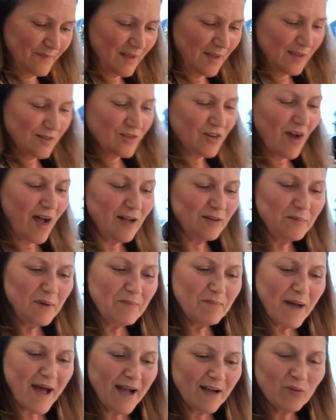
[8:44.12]
So I'll be
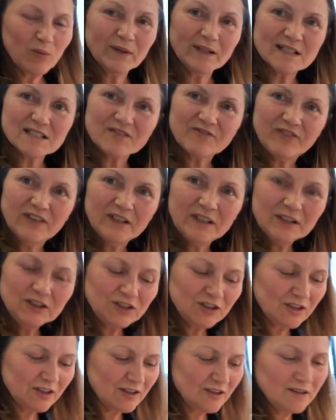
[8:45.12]
back when it's
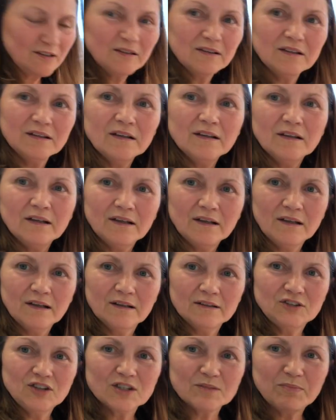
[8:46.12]
finished,
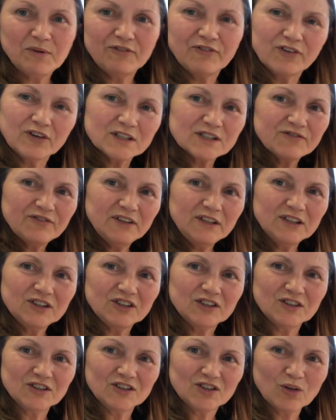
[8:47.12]
just before it's
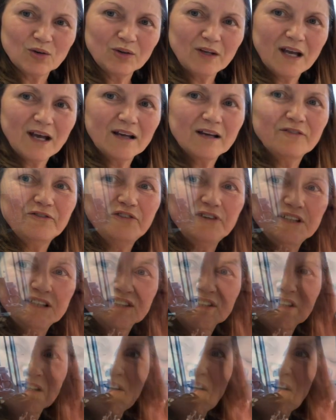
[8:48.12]
finished, to show you how to finish it